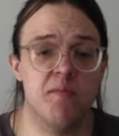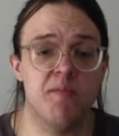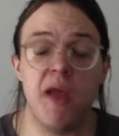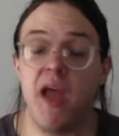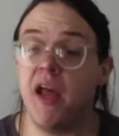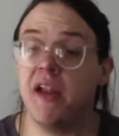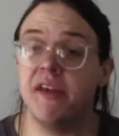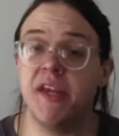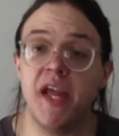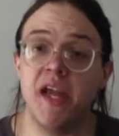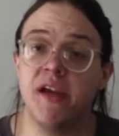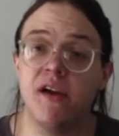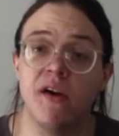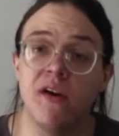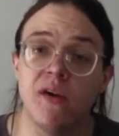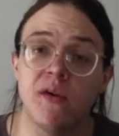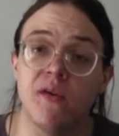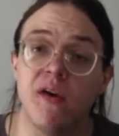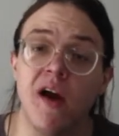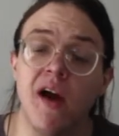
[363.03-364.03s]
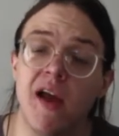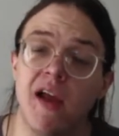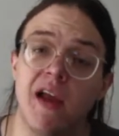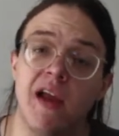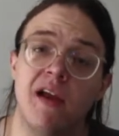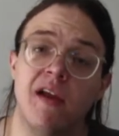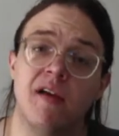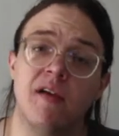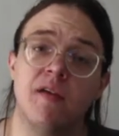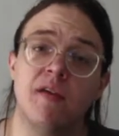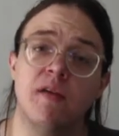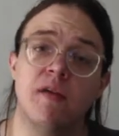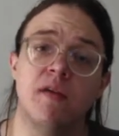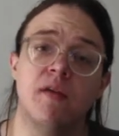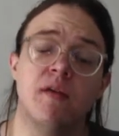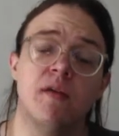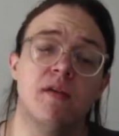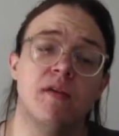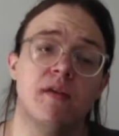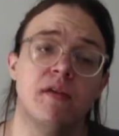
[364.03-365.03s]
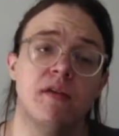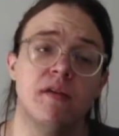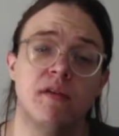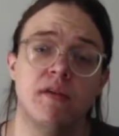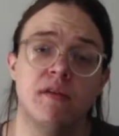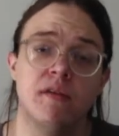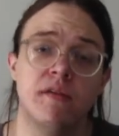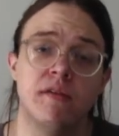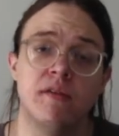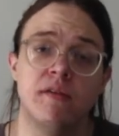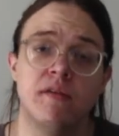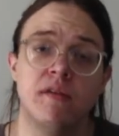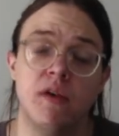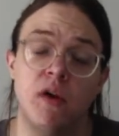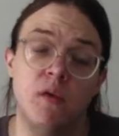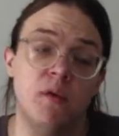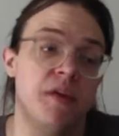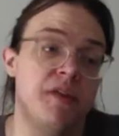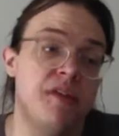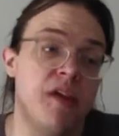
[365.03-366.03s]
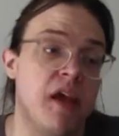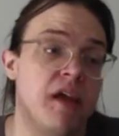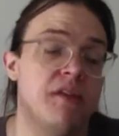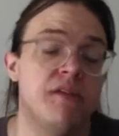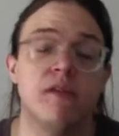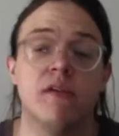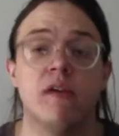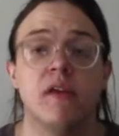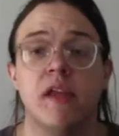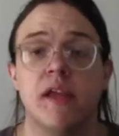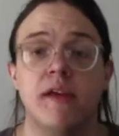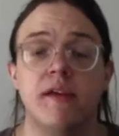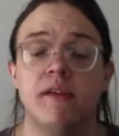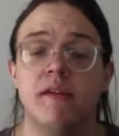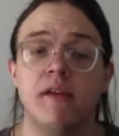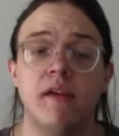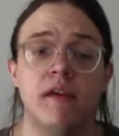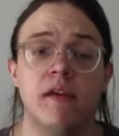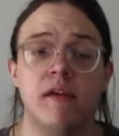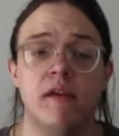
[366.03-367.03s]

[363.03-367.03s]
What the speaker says: bad day gone awry. No one's hands are clean.